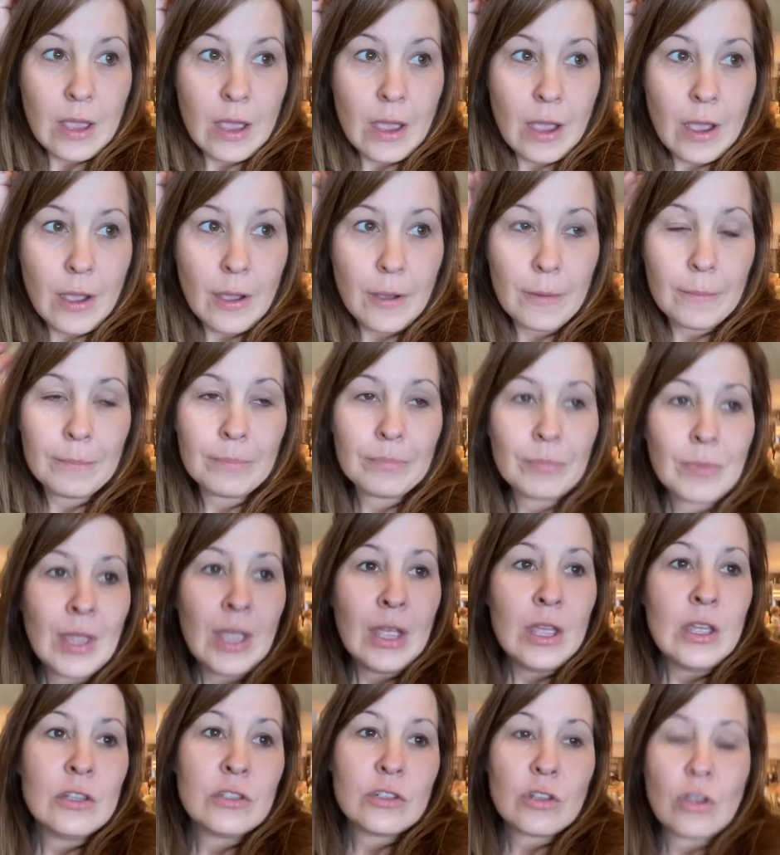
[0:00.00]
Um,
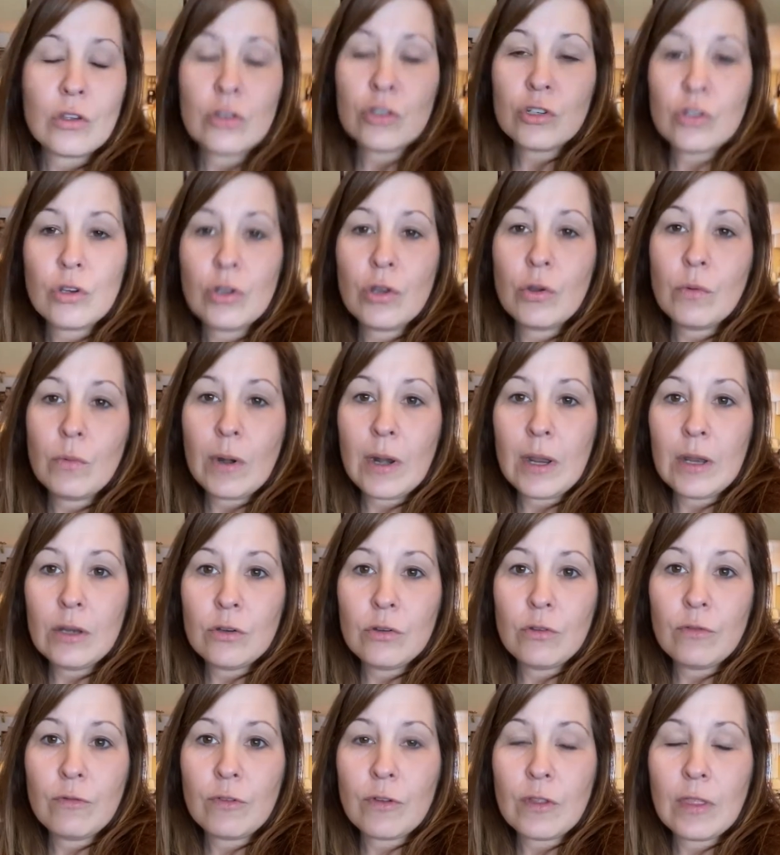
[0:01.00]
so I'll show you what I
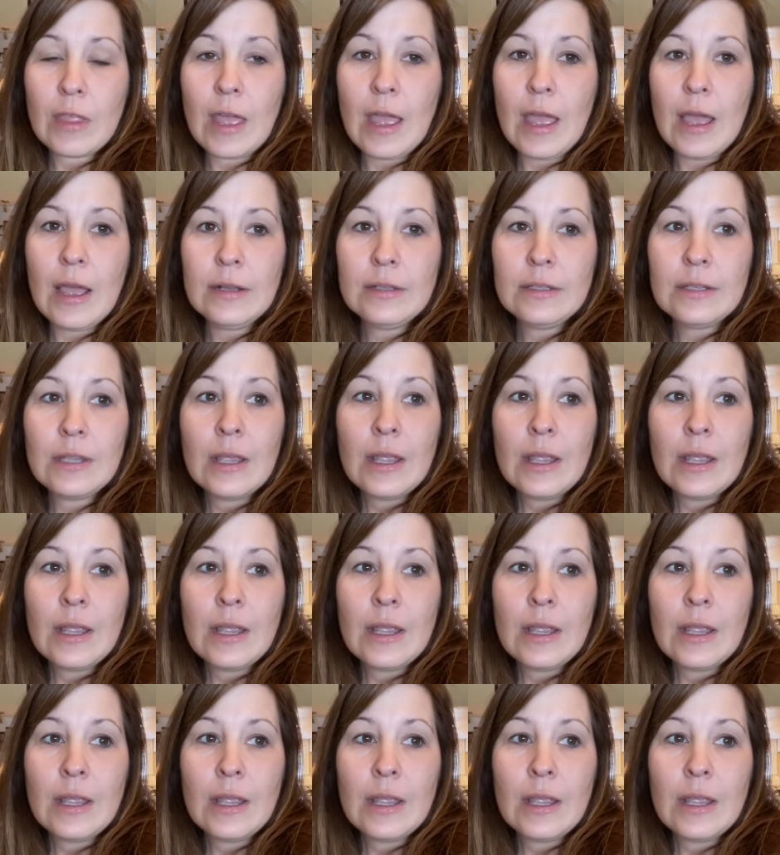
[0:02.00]
do for that.